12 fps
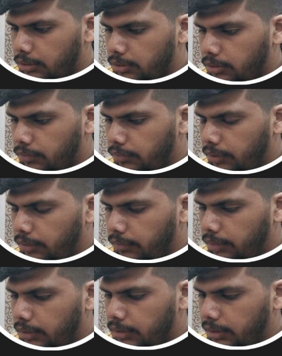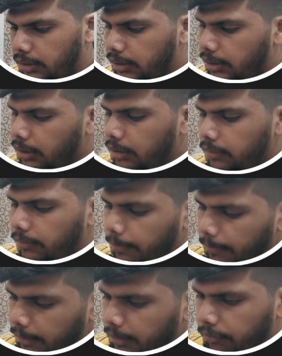So what we are saying that
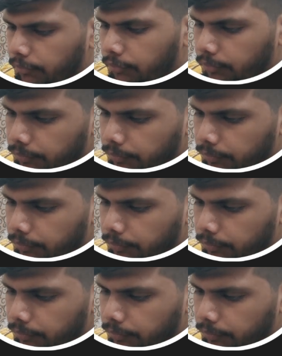if